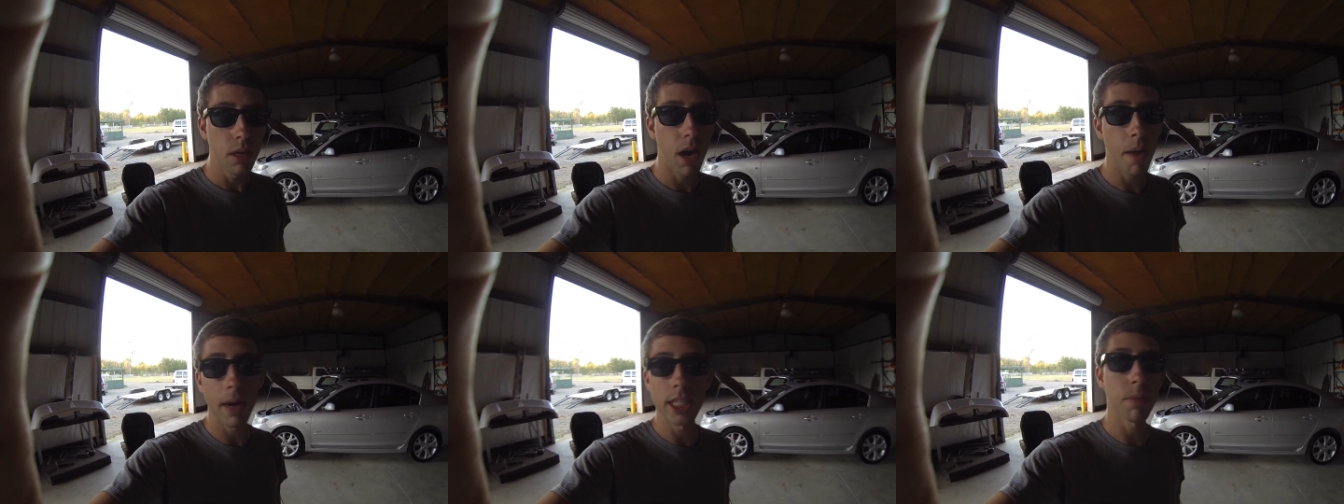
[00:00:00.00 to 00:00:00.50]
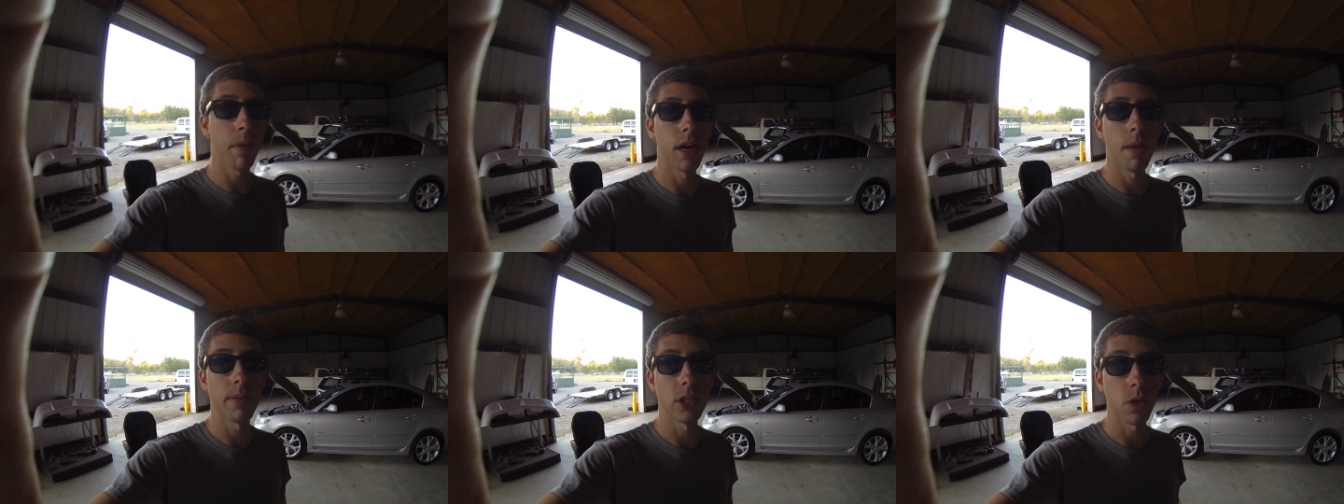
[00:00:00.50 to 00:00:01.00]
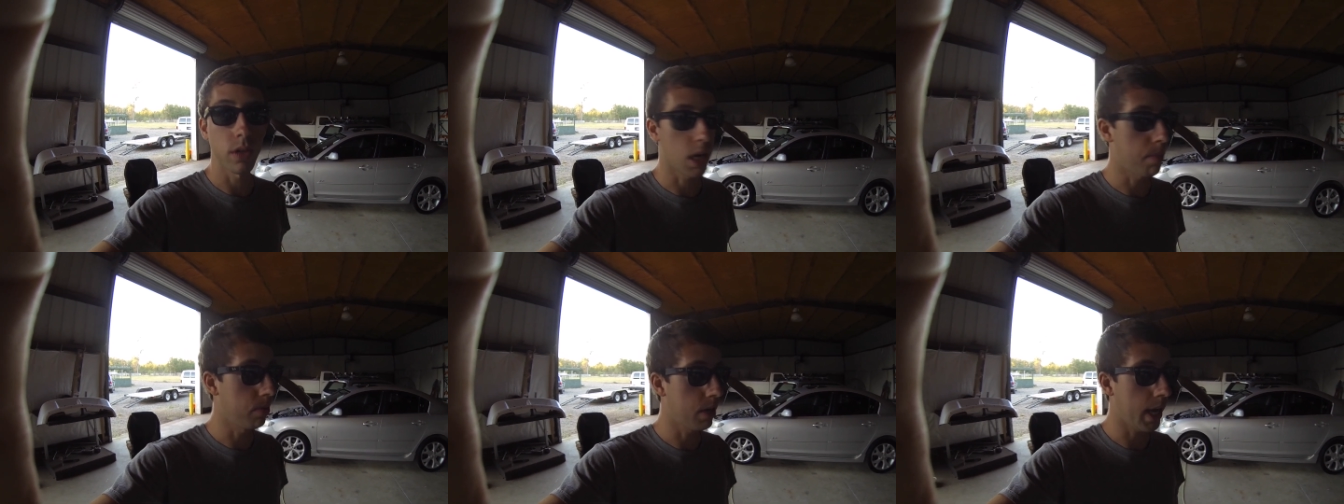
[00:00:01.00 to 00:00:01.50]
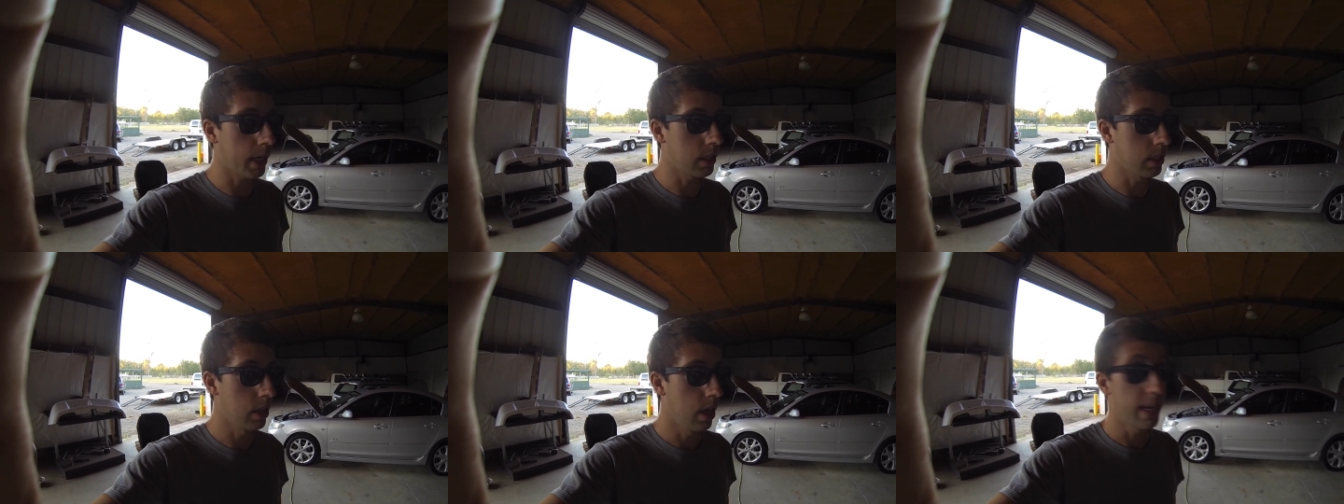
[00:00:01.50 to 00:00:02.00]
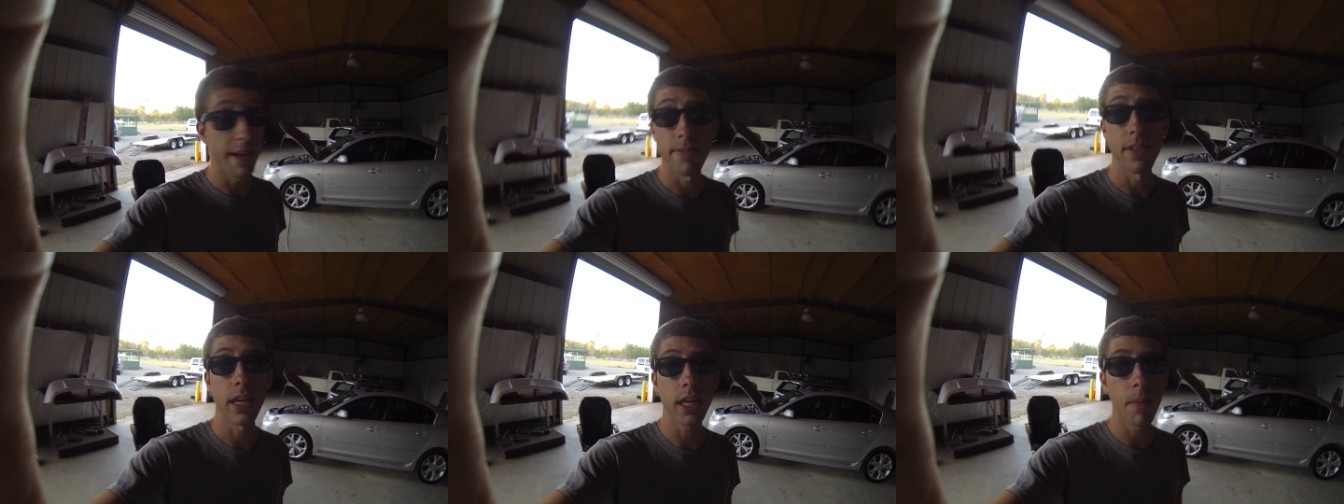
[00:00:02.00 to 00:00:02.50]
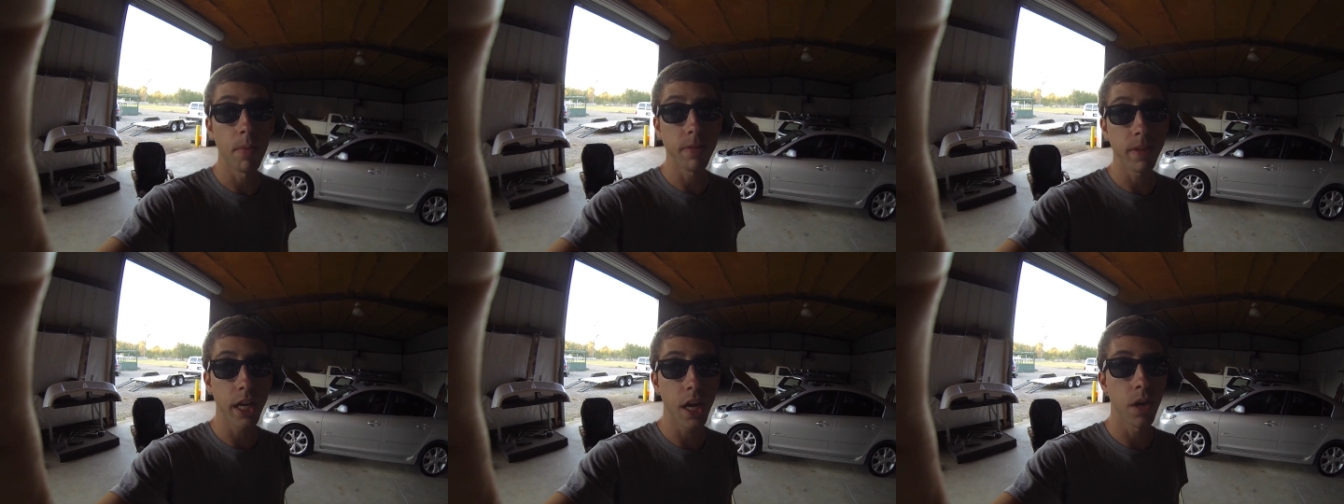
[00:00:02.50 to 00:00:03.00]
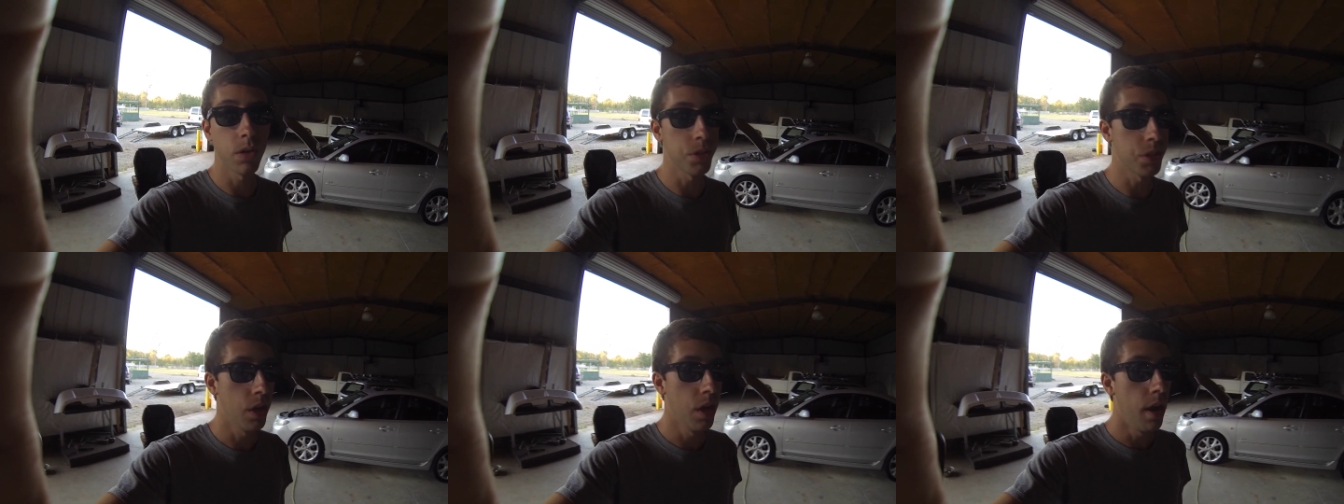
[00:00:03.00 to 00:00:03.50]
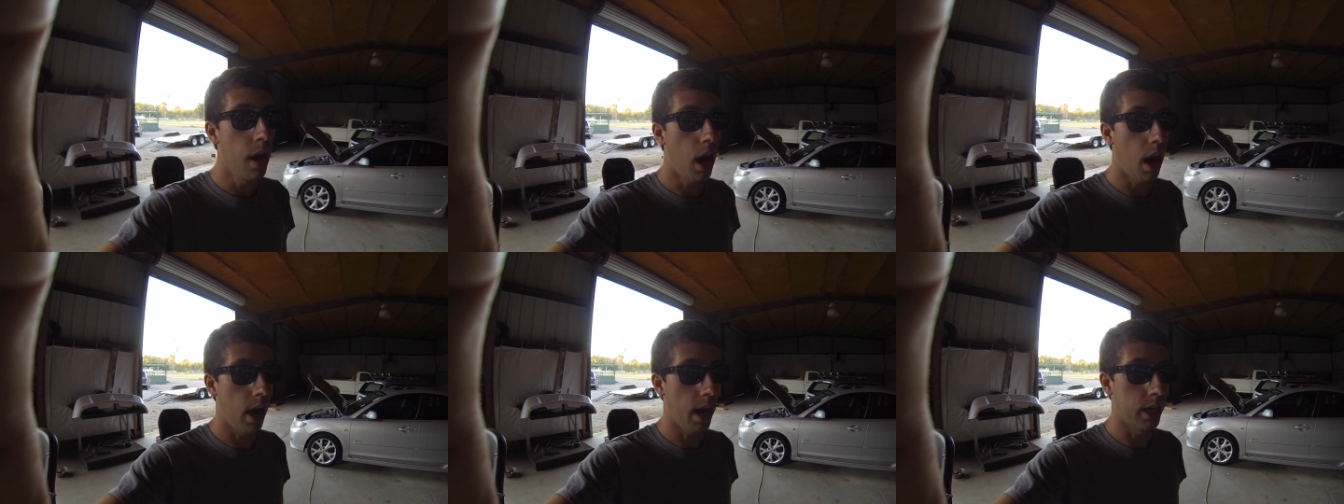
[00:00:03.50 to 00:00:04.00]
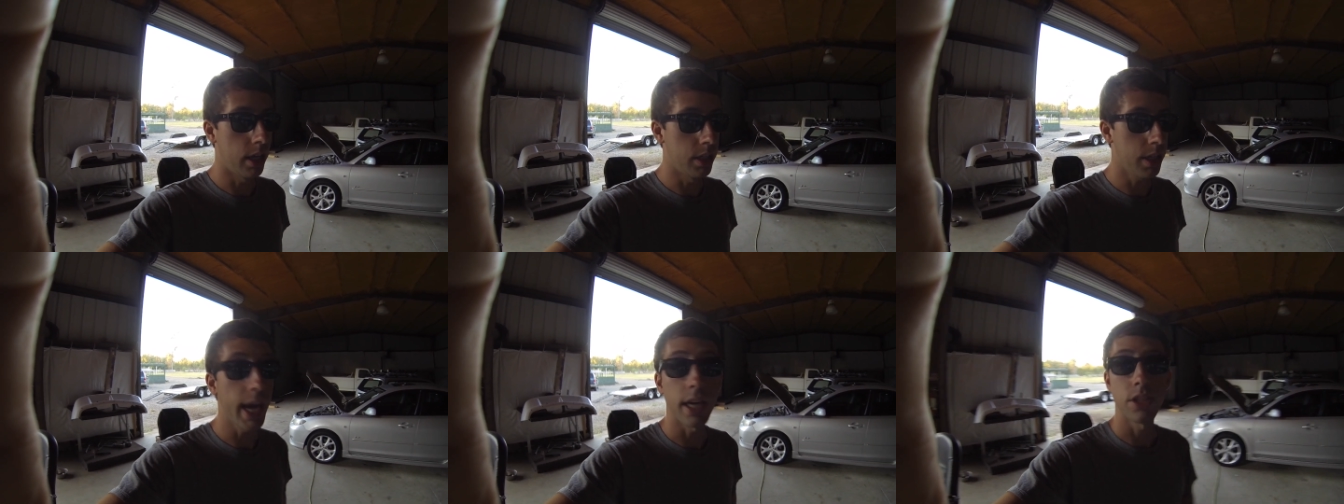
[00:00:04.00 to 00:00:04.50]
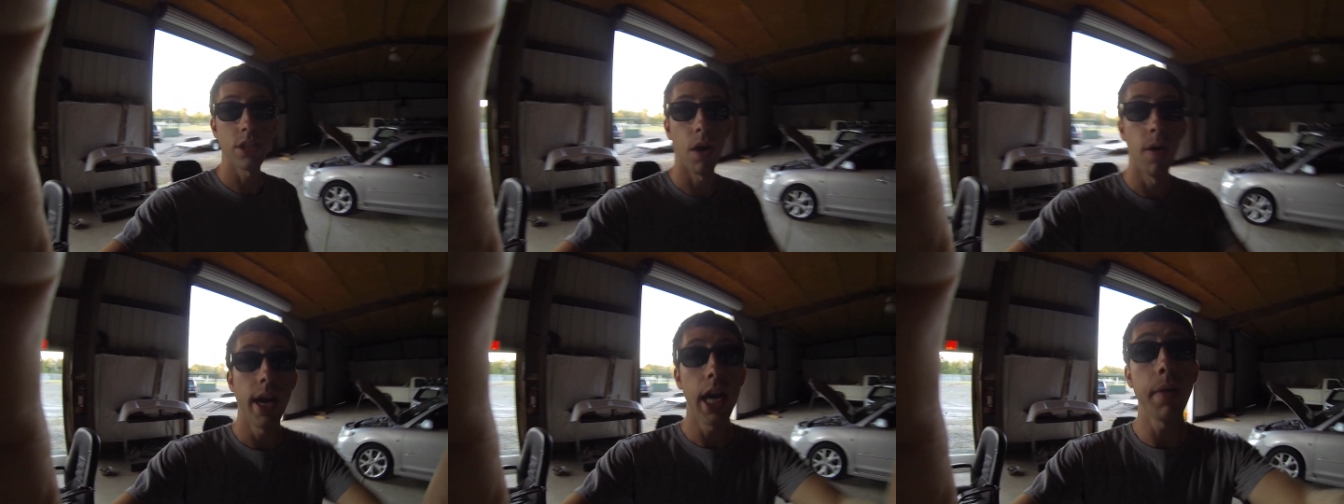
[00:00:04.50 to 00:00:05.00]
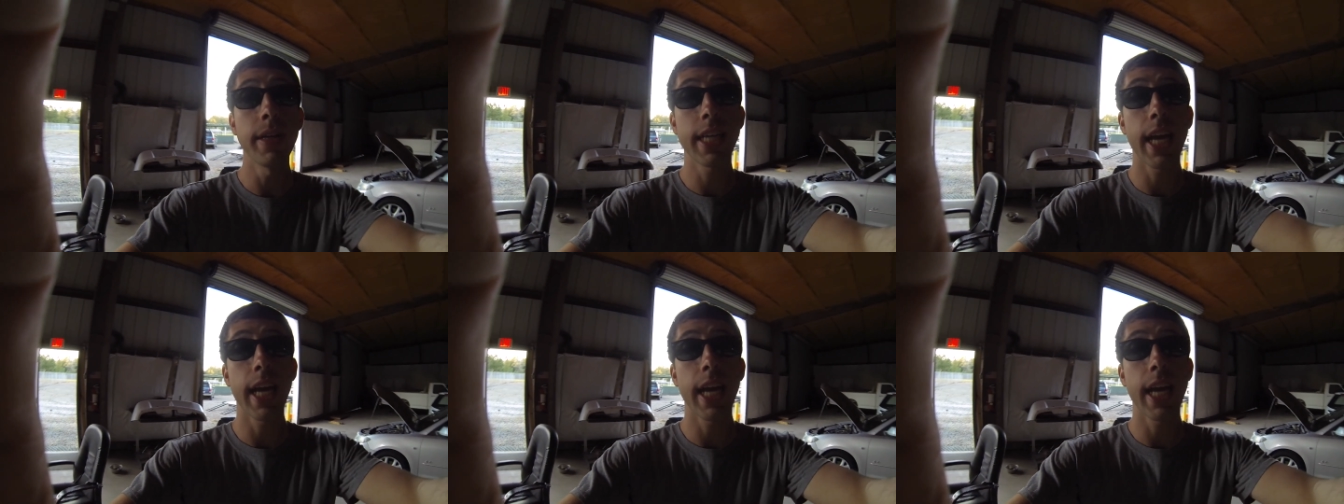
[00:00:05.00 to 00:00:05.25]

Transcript: I might split it up into a couple days, definitely a couple videos. Uh, yeah, so anyways,